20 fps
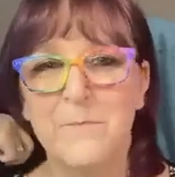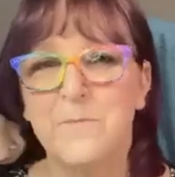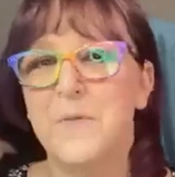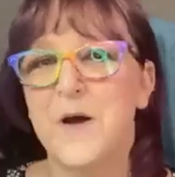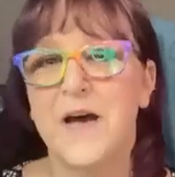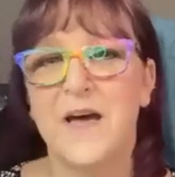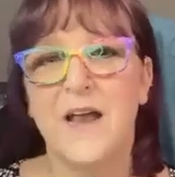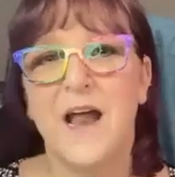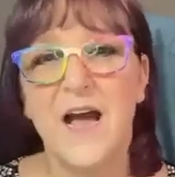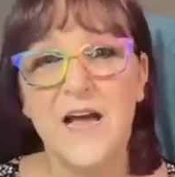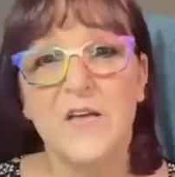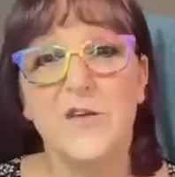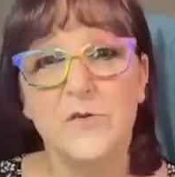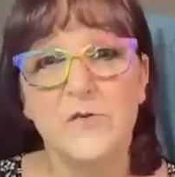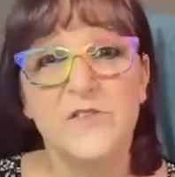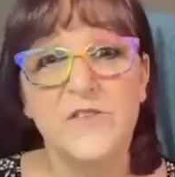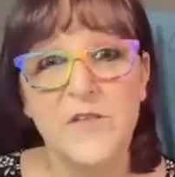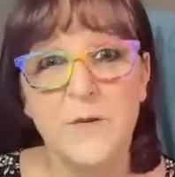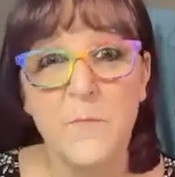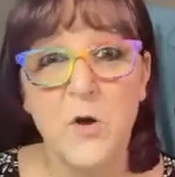But I
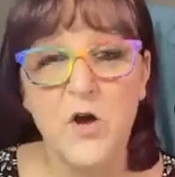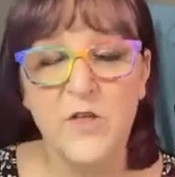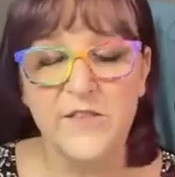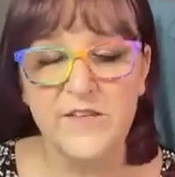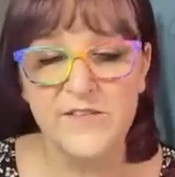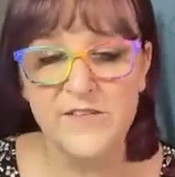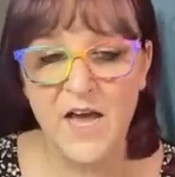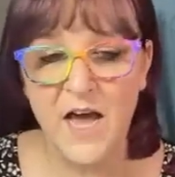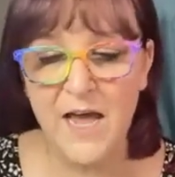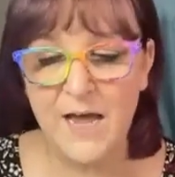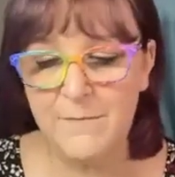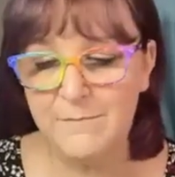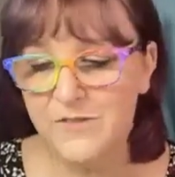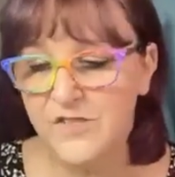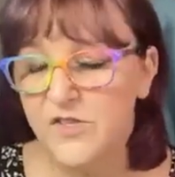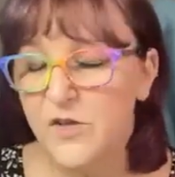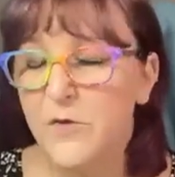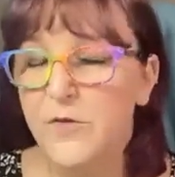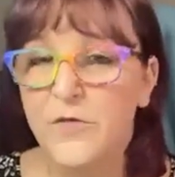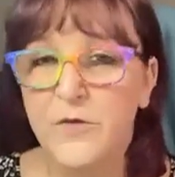use them all the time,
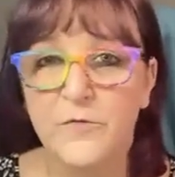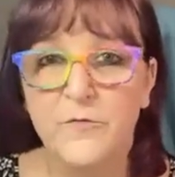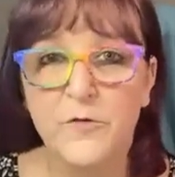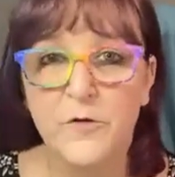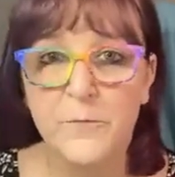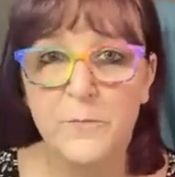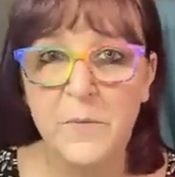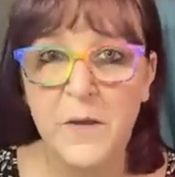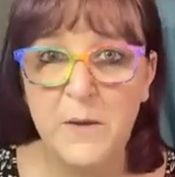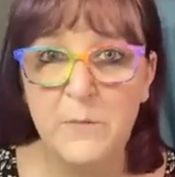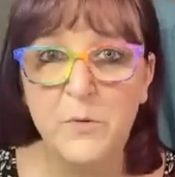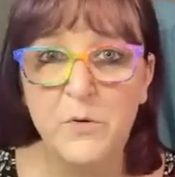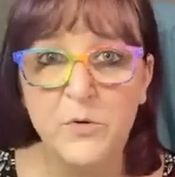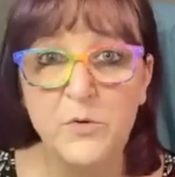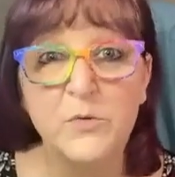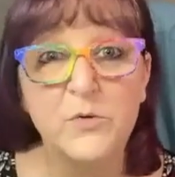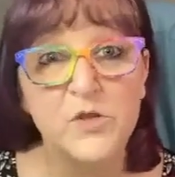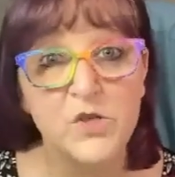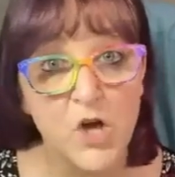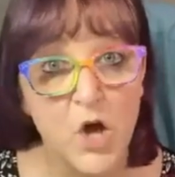so that for
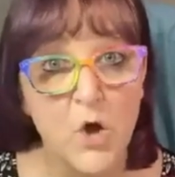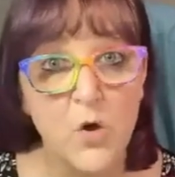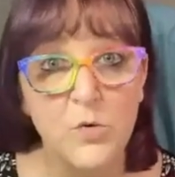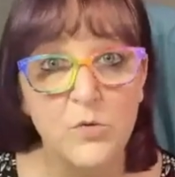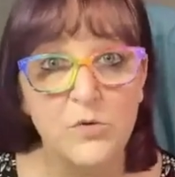people who